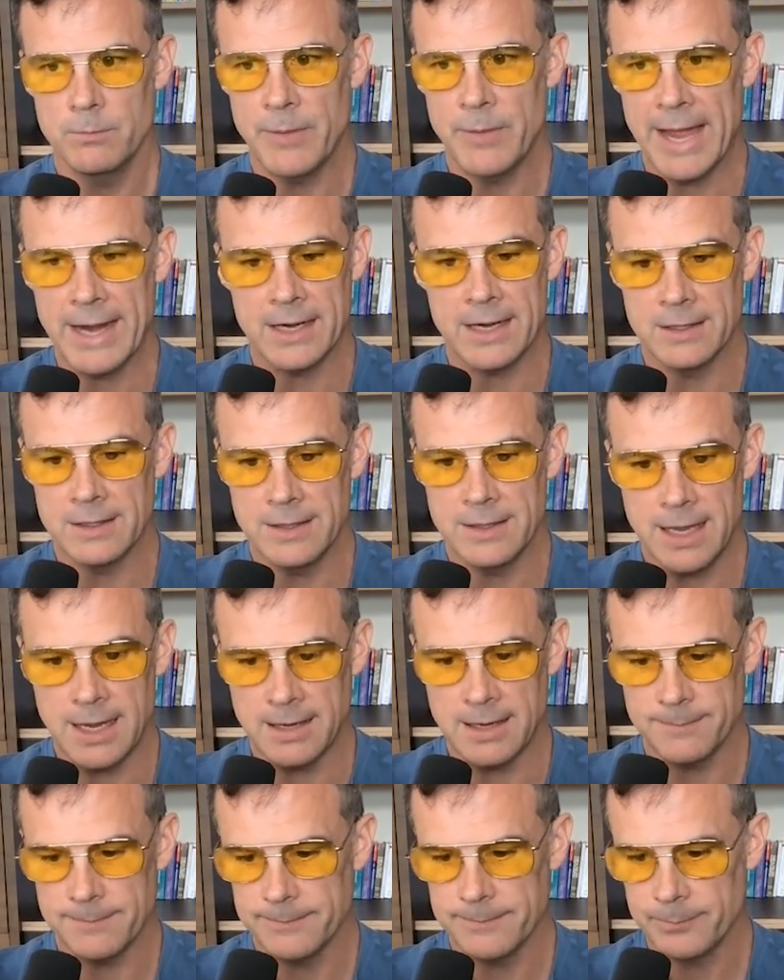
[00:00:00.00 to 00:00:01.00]
back in the
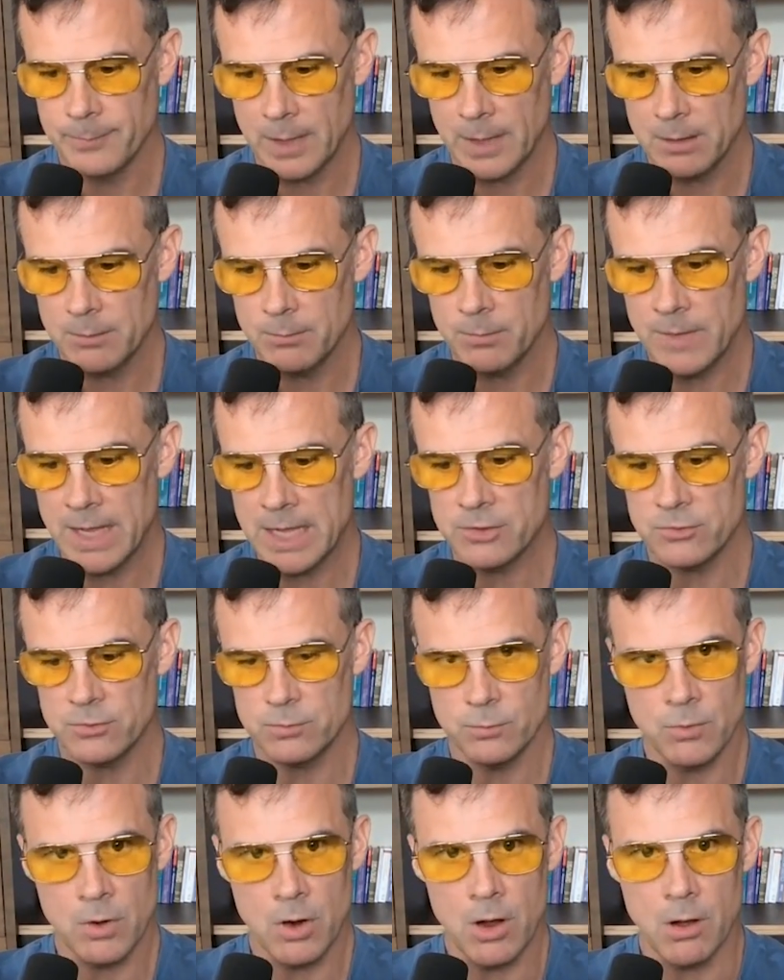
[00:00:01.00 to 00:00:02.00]
day.
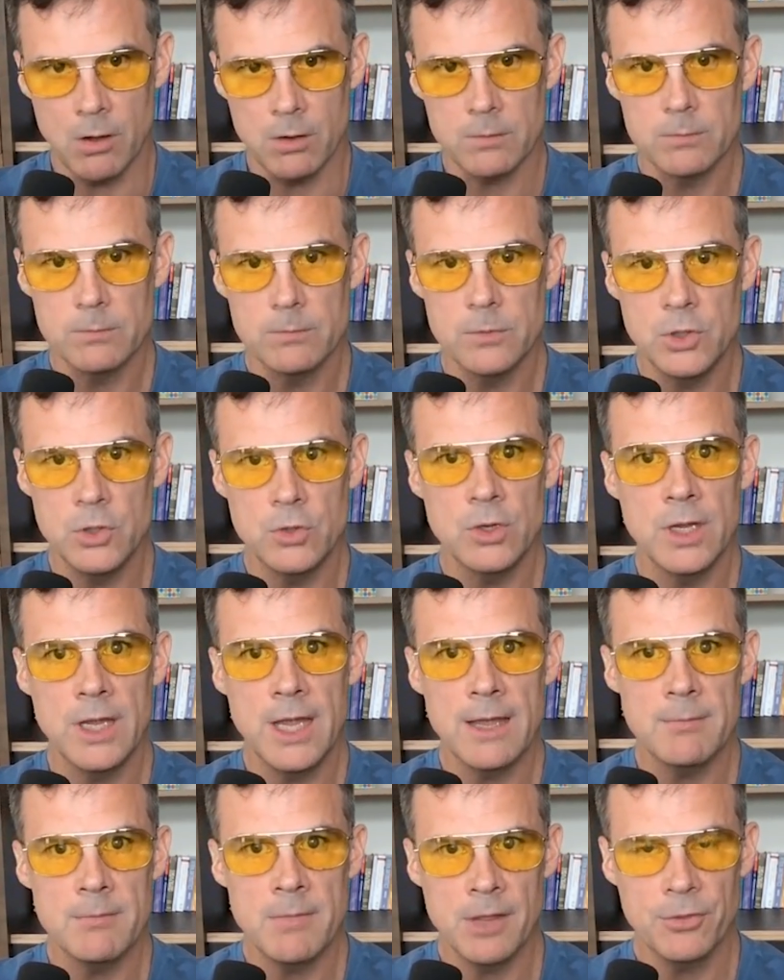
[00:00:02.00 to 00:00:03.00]
That's wrong. You can
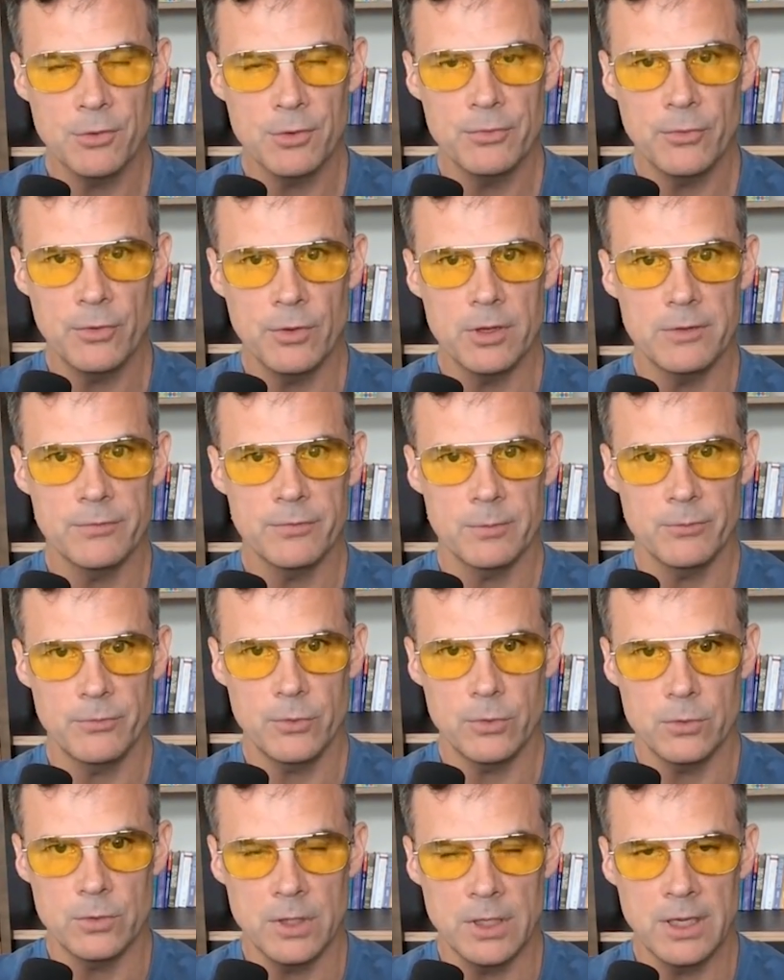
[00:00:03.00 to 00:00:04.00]
get methylfolate from
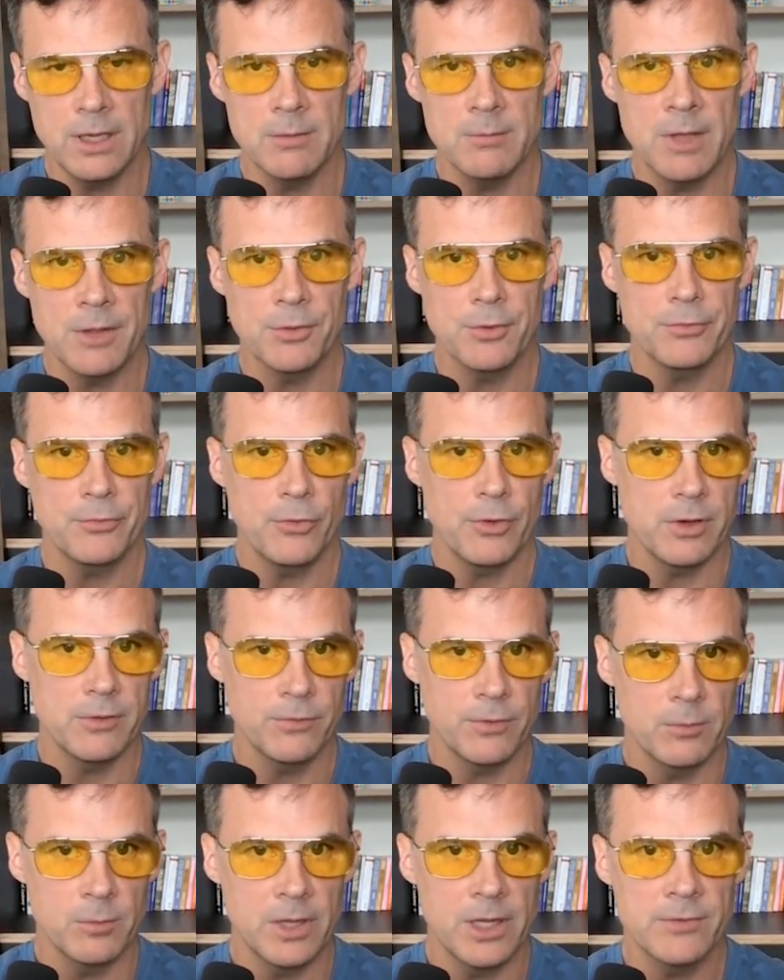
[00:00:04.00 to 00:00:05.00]
food. You can get
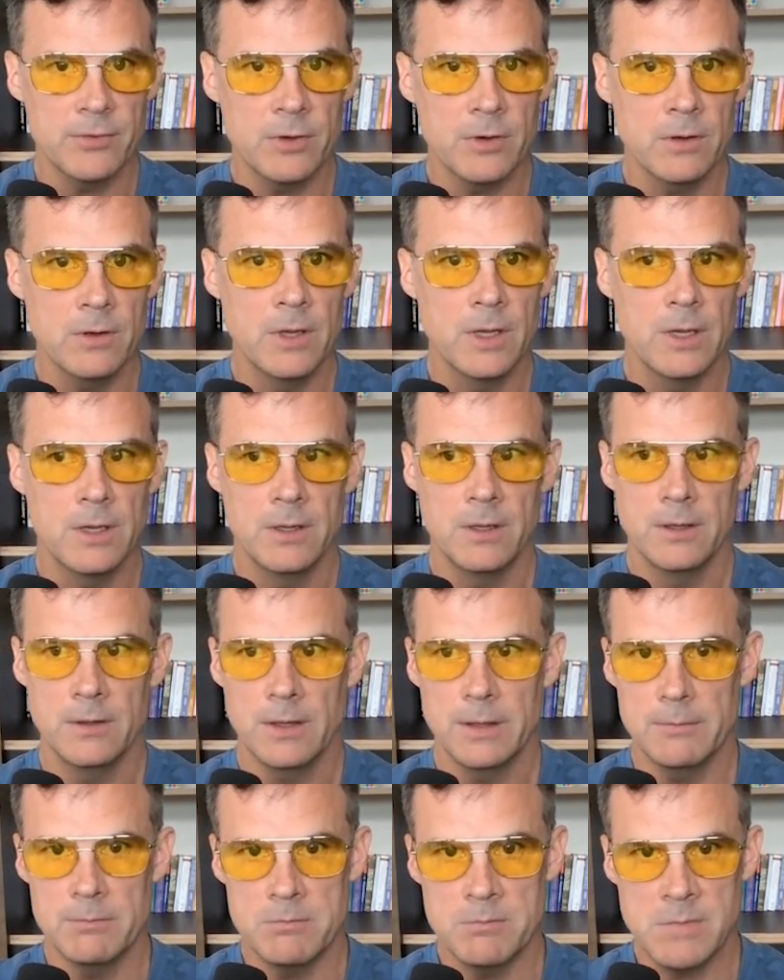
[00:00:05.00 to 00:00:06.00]
methylfolate from liver,
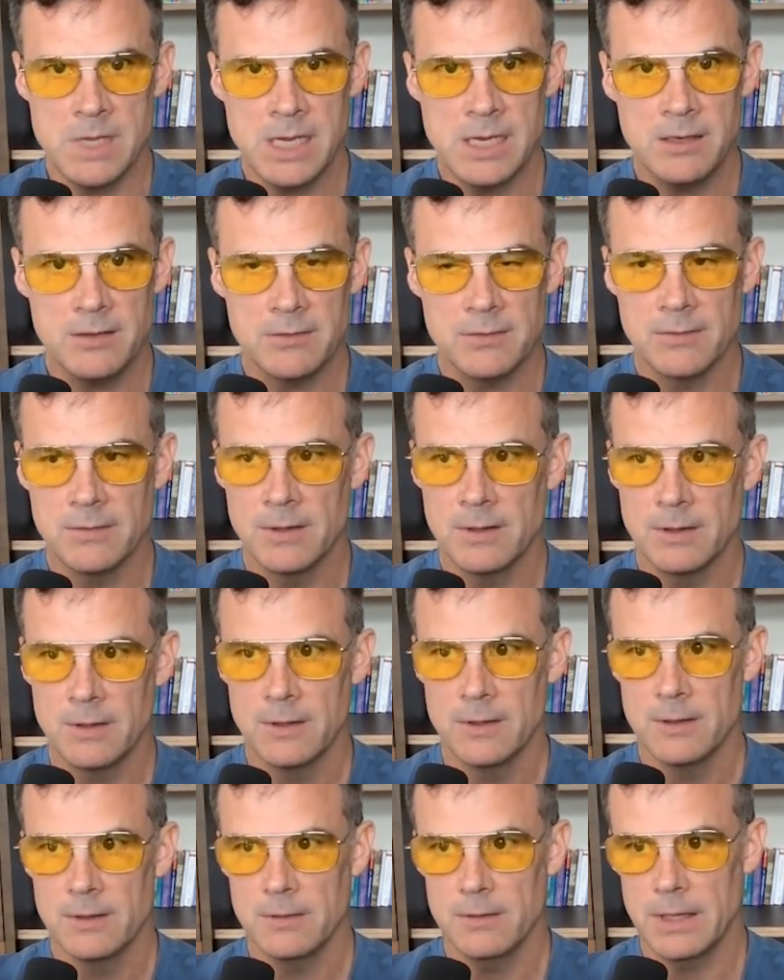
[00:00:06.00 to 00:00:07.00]
meat,
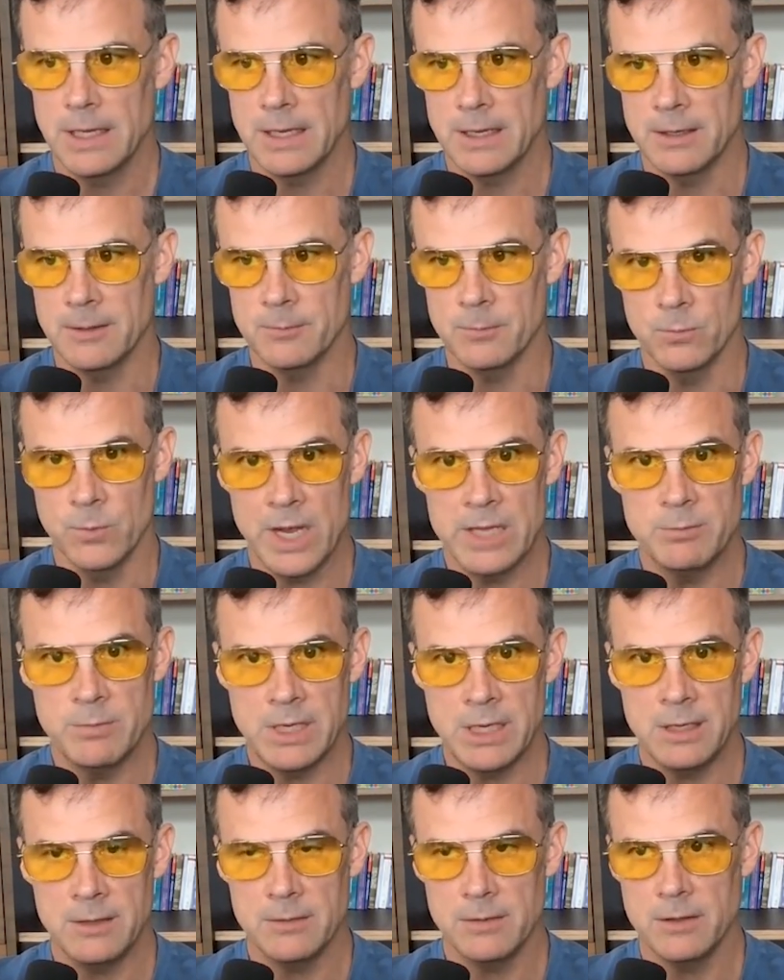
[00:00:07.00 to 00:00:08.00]
um, red
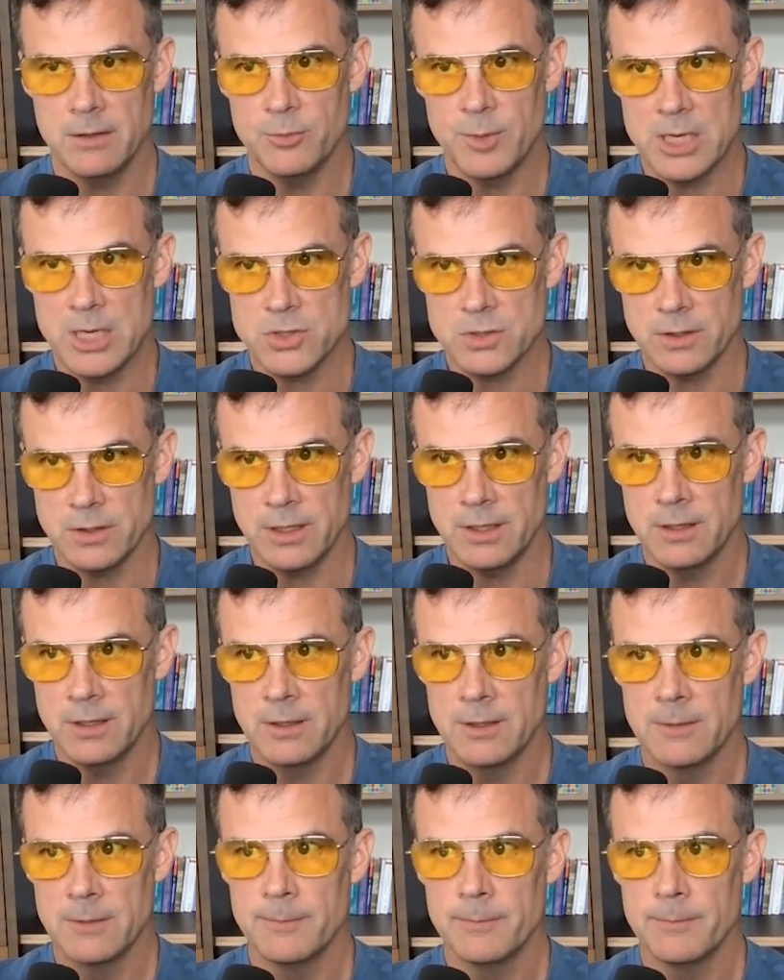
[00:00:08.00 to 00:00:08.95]
meat, especially,